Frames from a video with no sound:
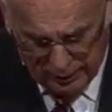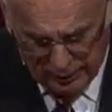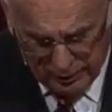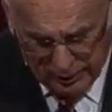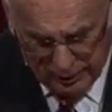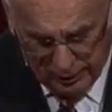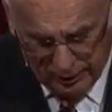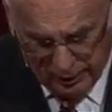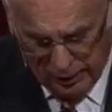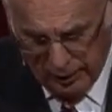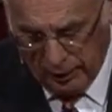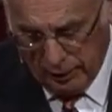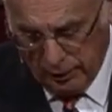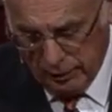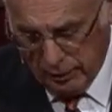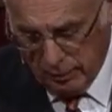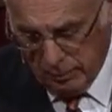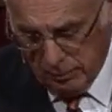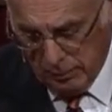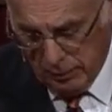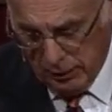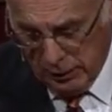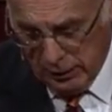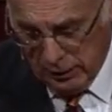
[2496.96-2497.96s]
into the
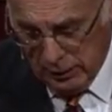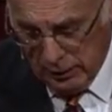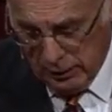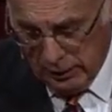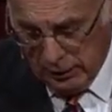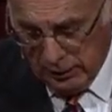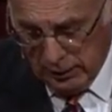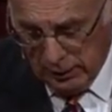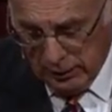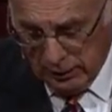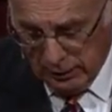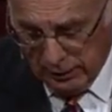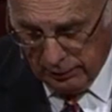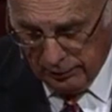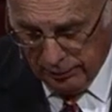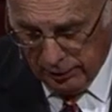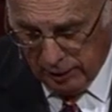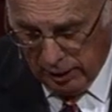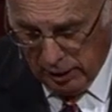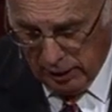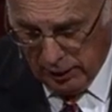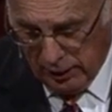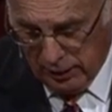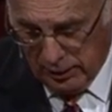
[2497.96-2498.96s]
kingdom
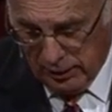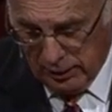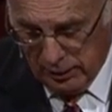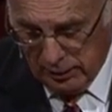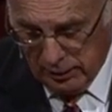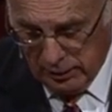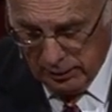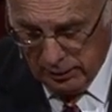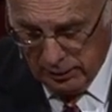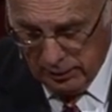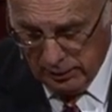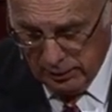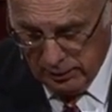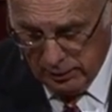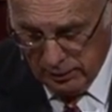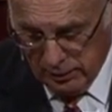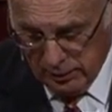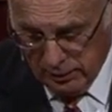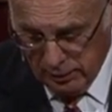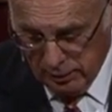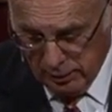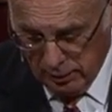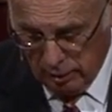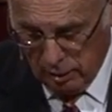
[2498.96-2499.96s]
of God.
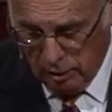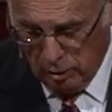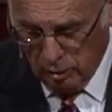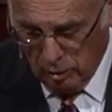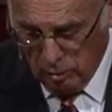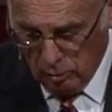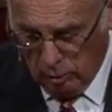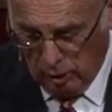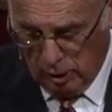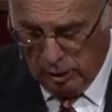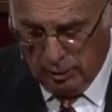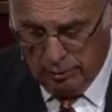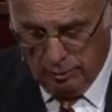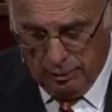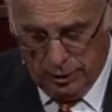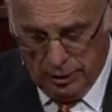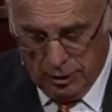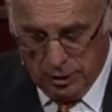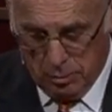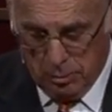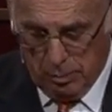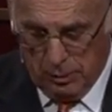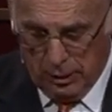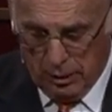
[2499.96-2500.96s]
Oh, water
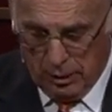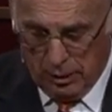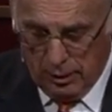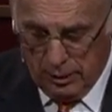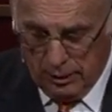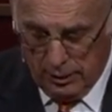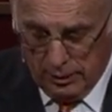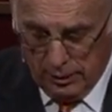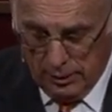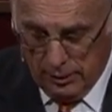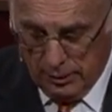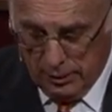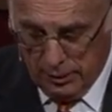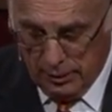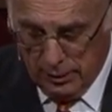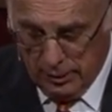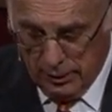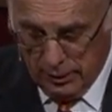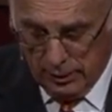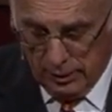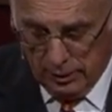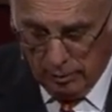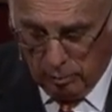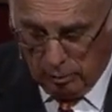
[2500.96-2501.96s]
and the Spirit.
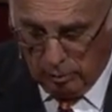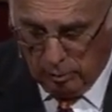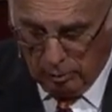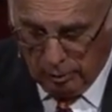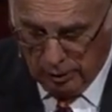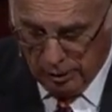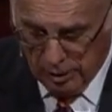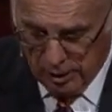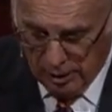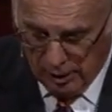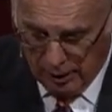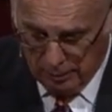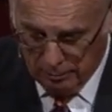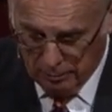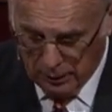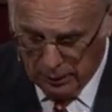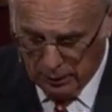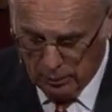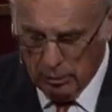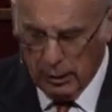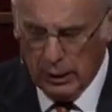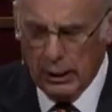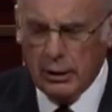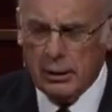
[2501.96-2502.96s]
What does that
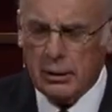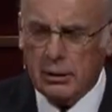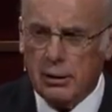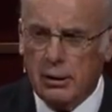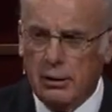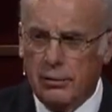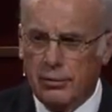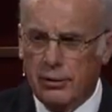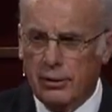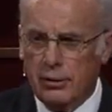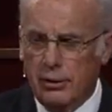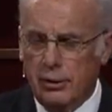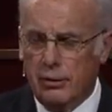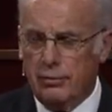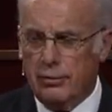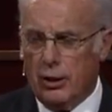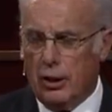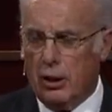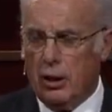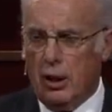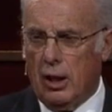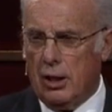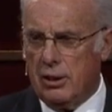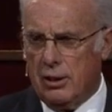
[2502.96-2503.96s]
mean? Well, you've, you've
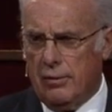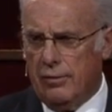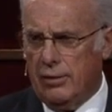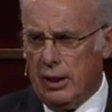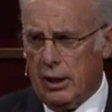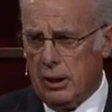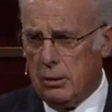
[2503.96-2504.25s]
heard lots of